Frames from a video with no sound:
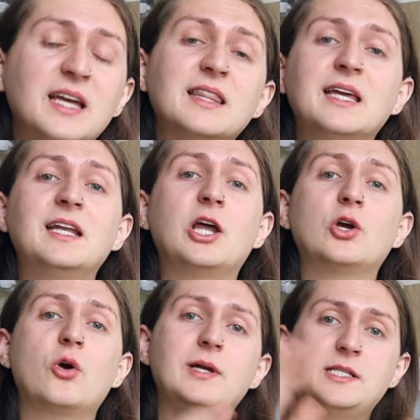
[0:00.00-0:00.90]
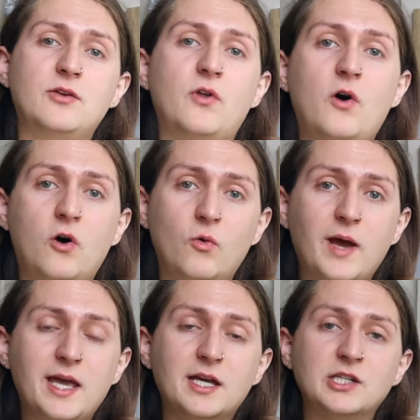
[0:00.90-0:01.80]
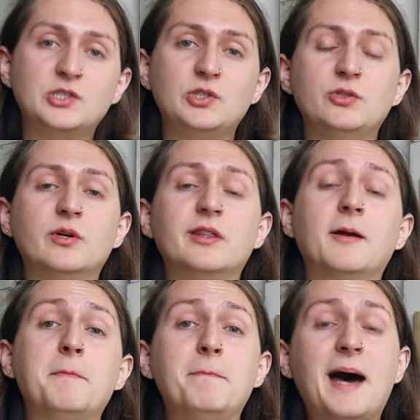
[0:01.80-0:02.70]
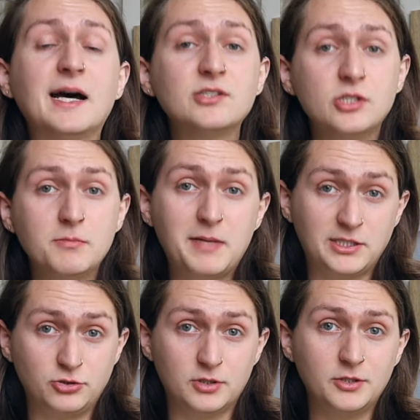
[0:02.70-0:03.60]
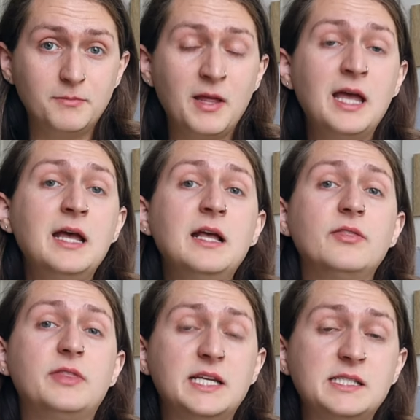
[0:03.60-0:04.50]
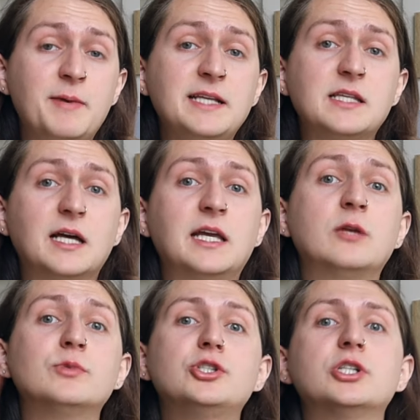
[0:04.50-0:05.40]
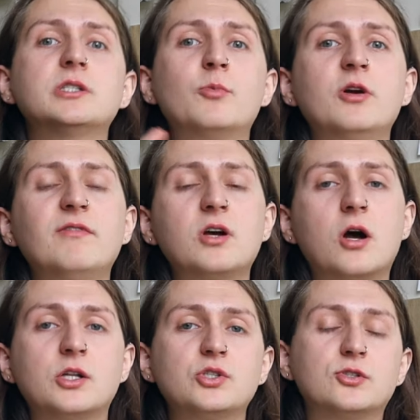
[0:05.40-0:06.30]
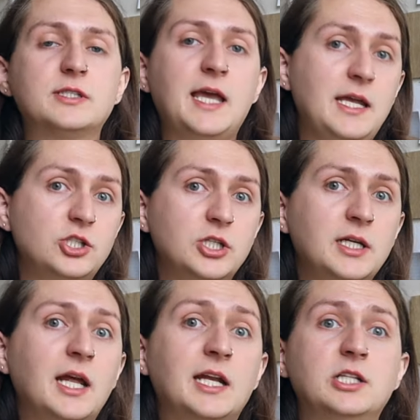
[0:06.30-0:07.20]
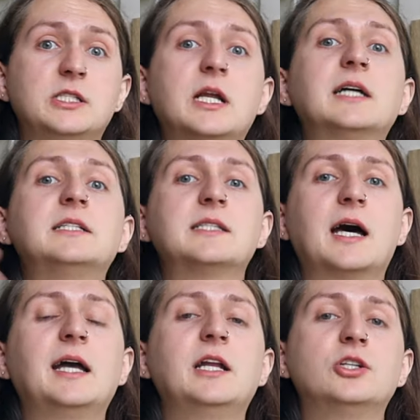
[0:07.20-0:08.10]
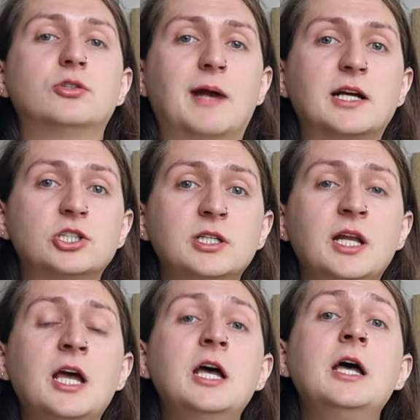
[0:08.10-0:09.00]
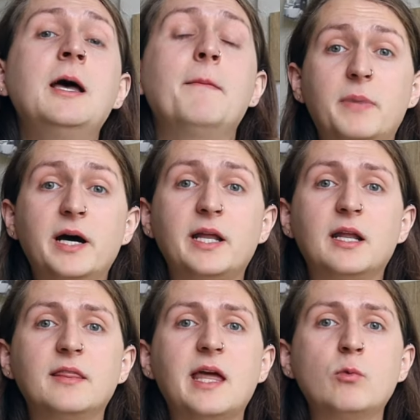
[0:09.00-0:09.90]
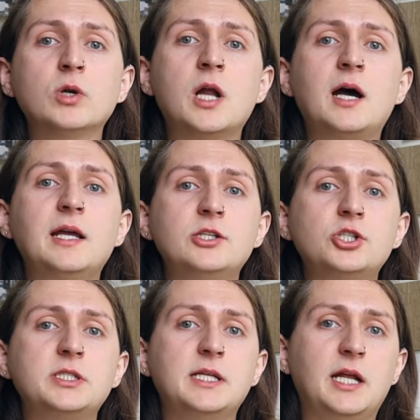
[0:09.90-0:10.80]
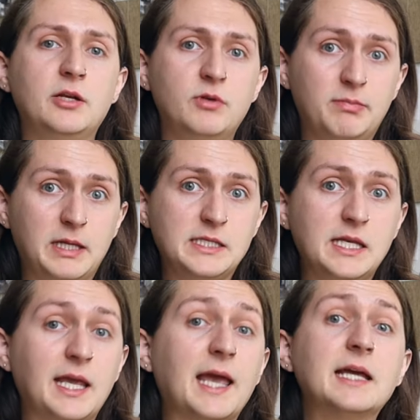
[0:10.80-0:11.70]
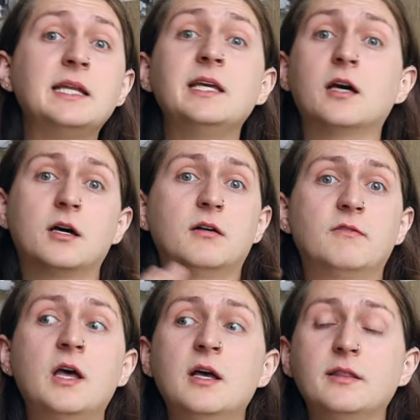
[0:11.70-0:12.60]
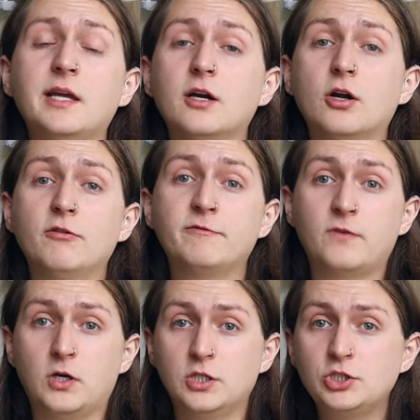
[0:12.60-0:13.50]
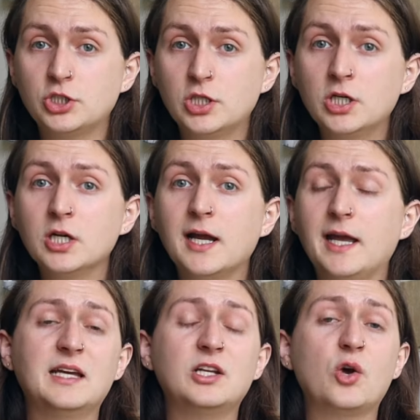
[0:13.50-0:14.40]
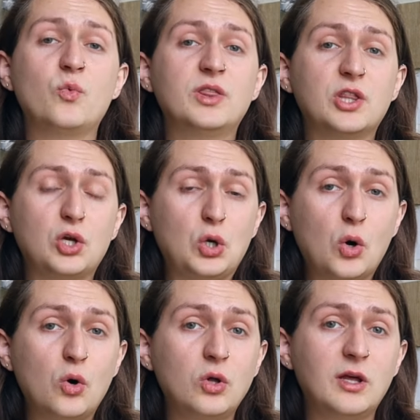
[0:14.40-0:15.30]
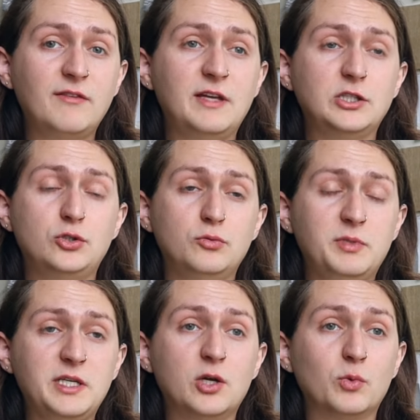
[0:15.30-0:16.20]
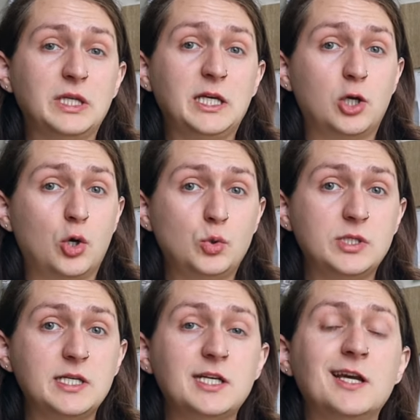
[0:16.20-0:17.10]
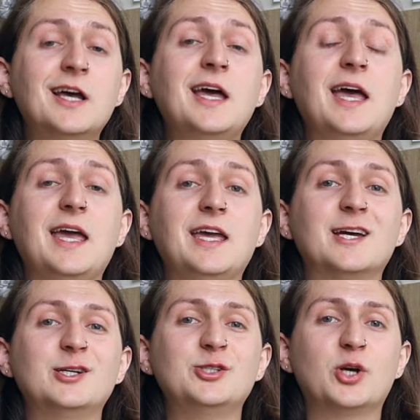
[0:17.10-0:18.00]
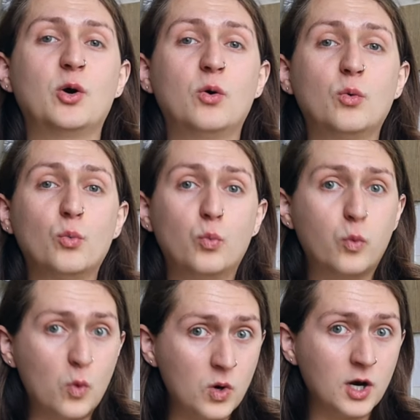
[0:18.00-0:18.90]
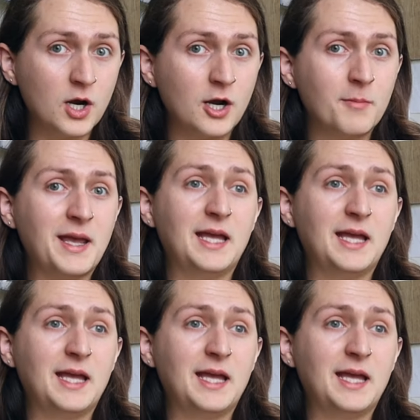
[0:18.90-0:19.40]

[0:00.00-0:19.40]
Then going down the hallway to their master bedroom, this space again was just more of a consultation and a design direction, but they were not interested in replacing any of their furniture, and with the goal of it to be really cozy and warm,